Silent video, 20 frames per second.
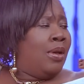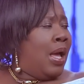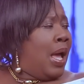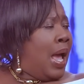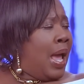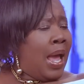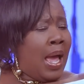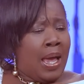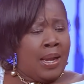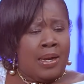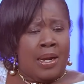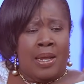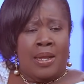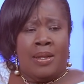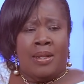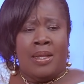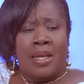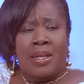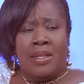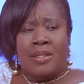I had
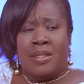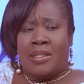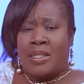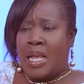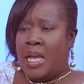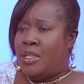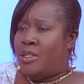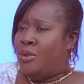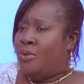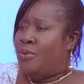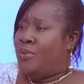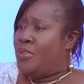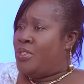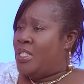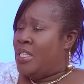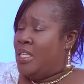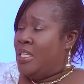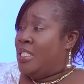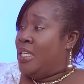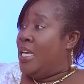a discussion with
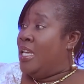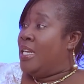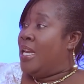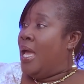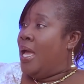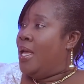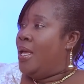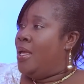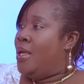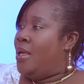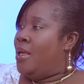CJ na